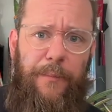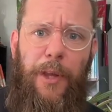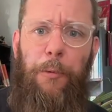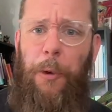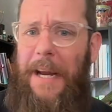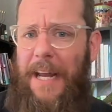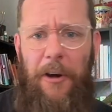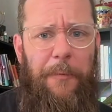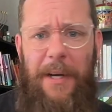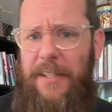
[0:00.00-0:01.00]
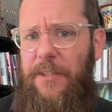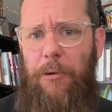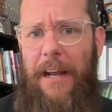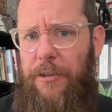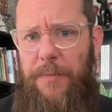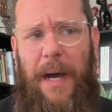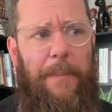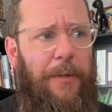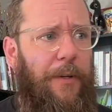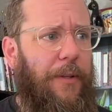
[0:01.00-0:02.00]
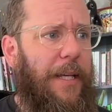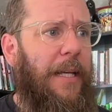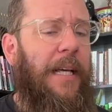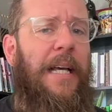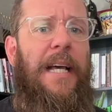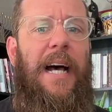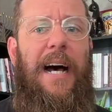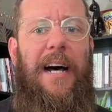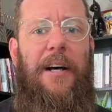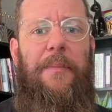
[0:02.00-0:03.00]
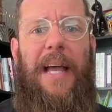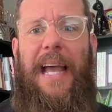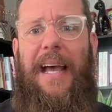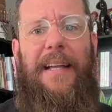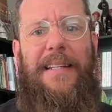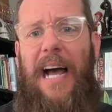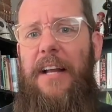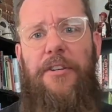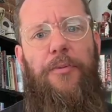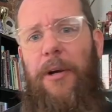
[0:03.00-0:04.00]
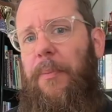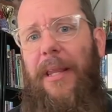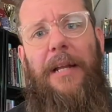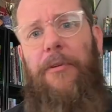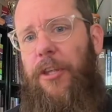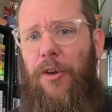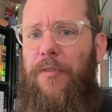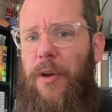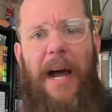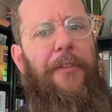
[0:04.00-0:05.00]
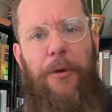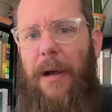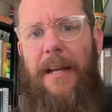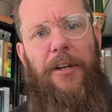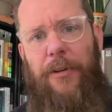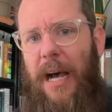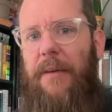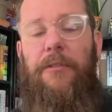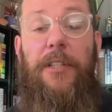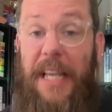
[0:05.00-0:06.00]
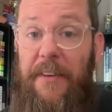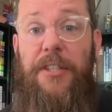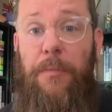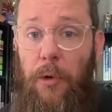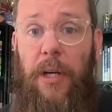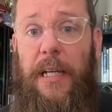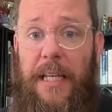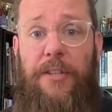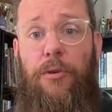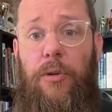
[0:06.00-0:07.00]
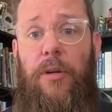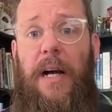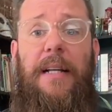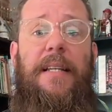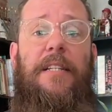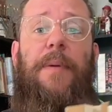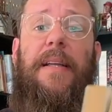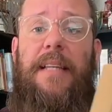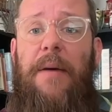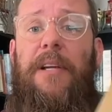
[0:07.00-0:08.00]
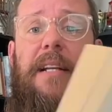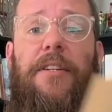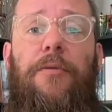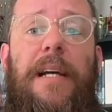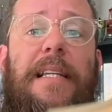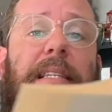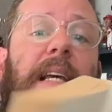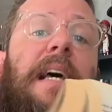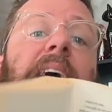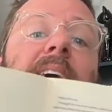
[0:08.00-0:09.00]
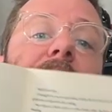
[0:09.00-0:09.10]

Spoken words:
right now amongst writers popularly. And I just want to plead with you, if you're out there writing your novel, give us some more historical context. By the time we got to Grace and